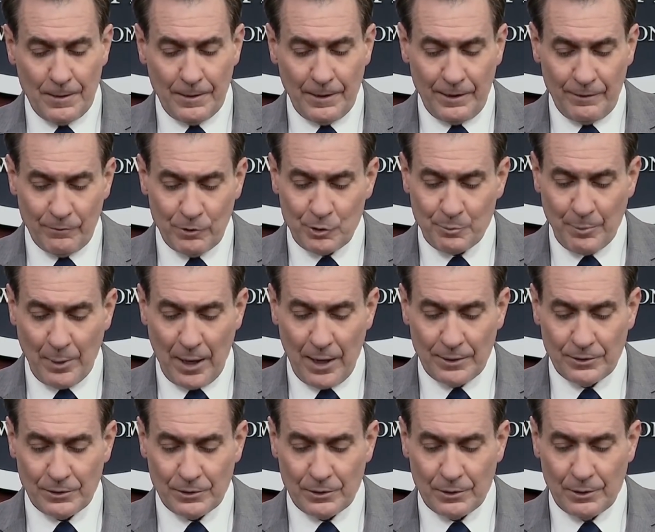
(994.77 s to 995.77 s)
In
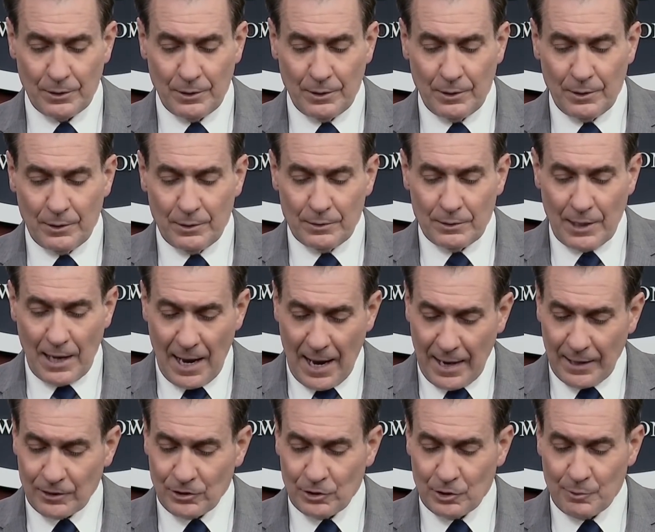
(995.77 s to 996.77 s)
response, to
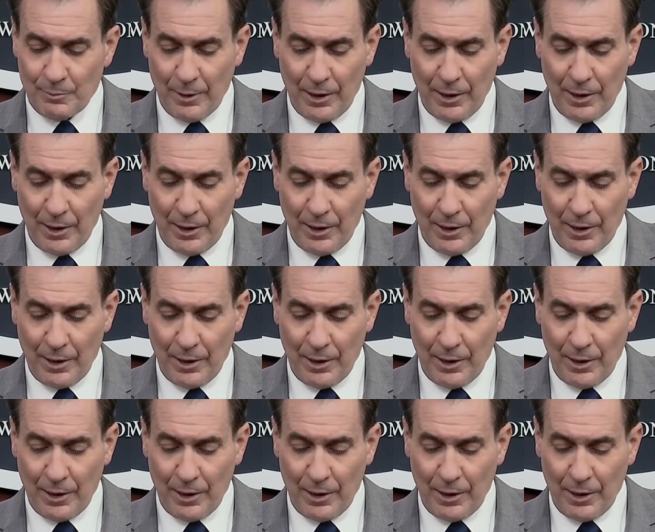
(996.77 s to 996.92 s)
actions